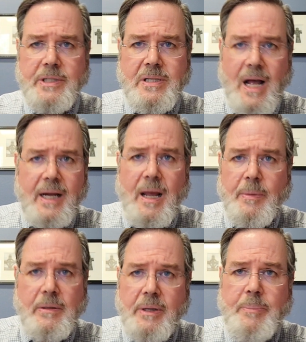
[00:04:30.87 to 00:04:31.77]
It's not
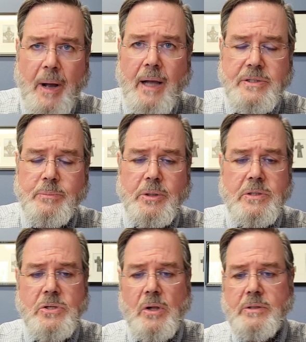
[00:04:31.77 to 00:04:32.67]
chemically possible.
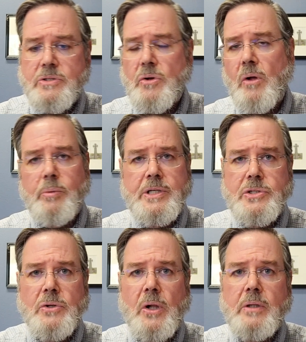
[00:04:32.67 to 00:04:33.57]
Salt is always
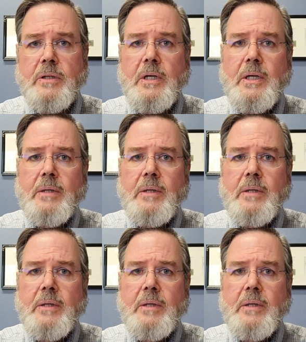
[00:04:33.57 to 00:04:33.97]
salt.